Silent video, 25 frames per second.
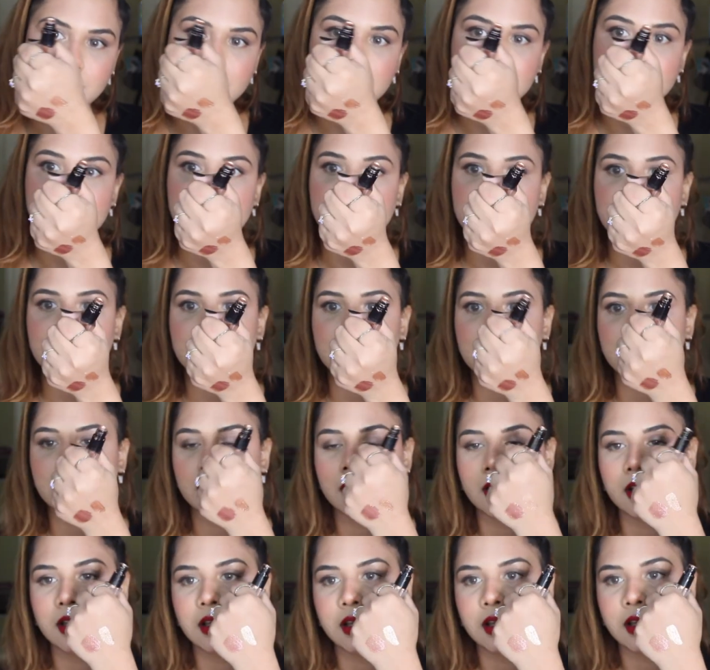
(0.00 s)
Just
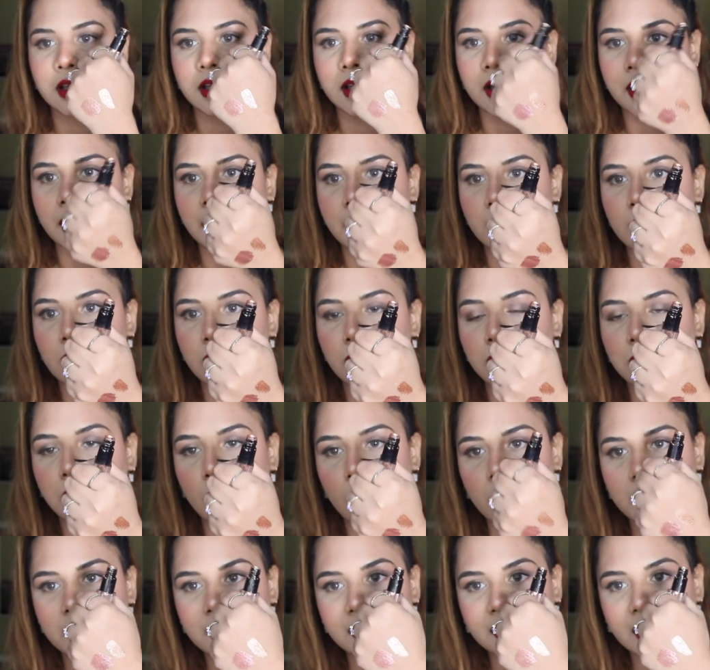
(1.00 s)
like,
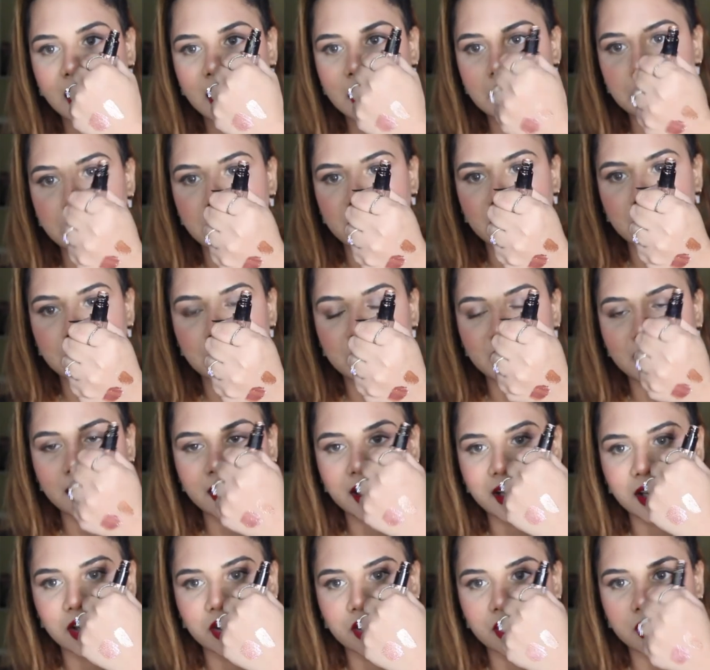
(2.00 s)
what is that
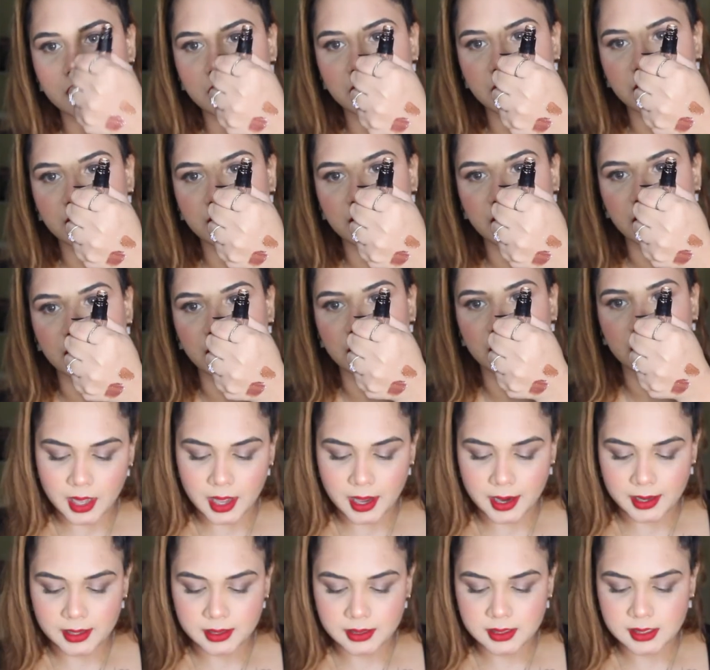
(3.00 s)
pigmentation even?
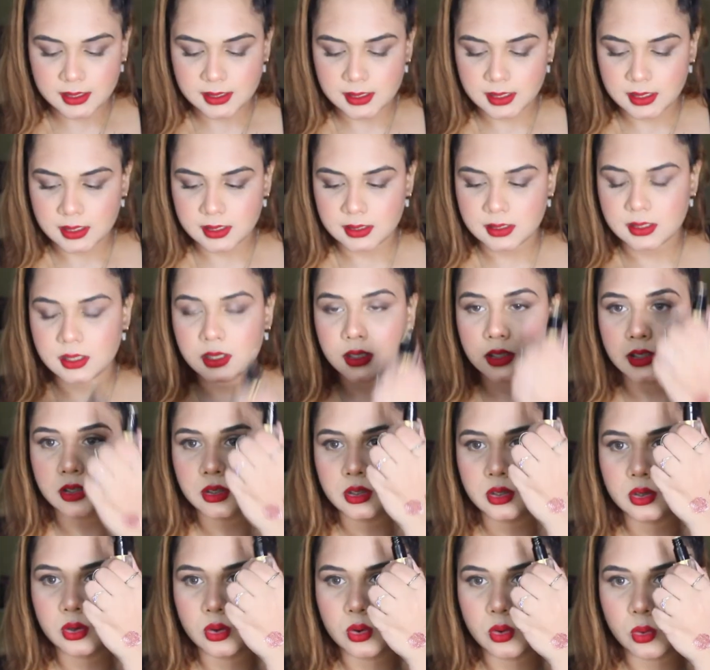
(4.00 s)
And this is
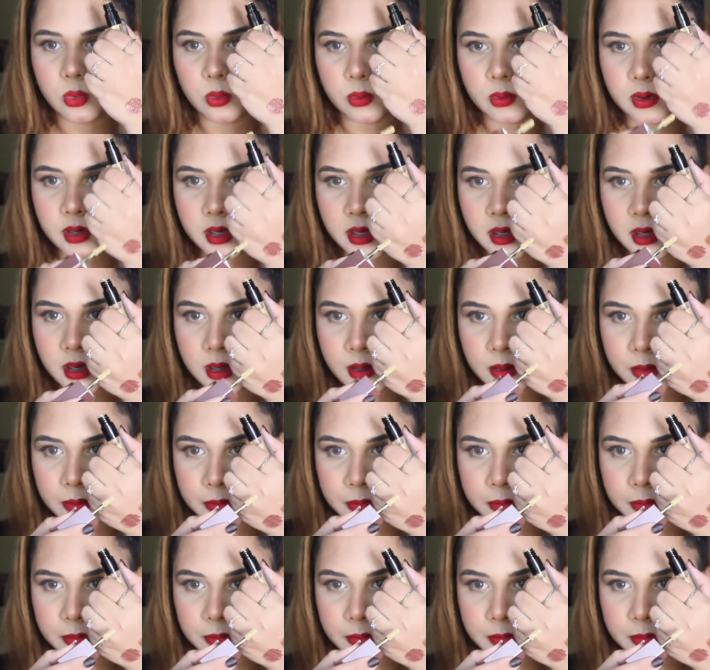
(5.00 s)
Gold.